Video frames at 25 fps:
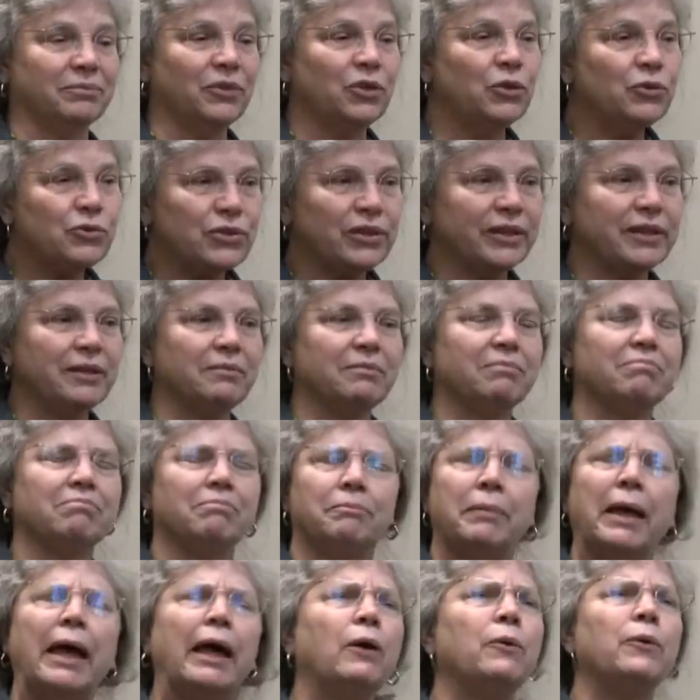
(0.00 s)
usually
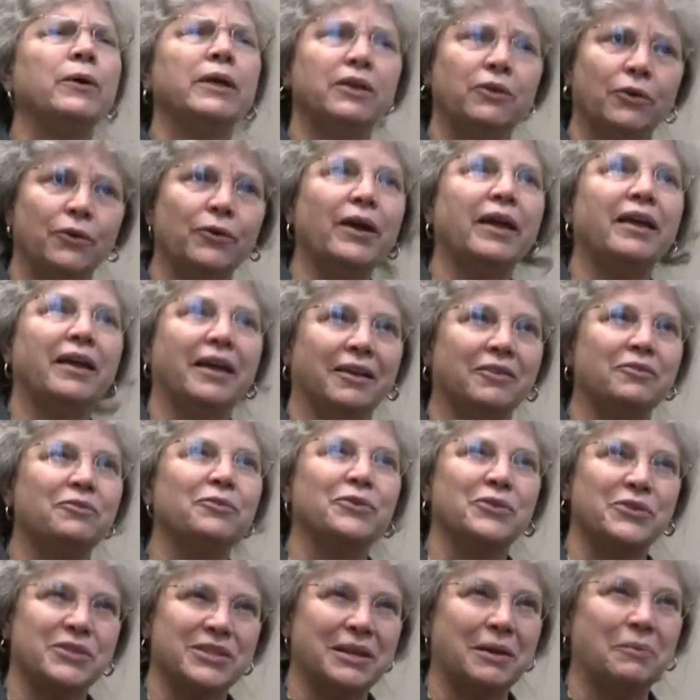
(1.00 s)
bowing your head
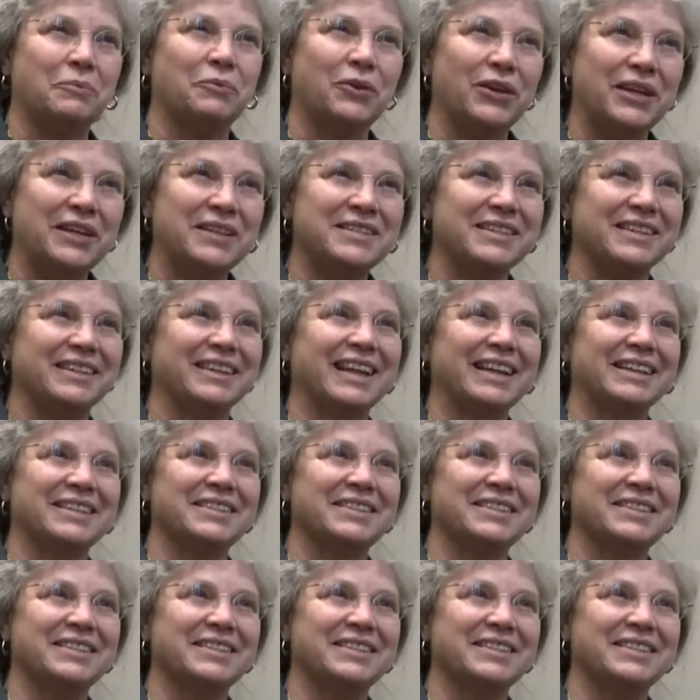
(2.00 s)
for some reason.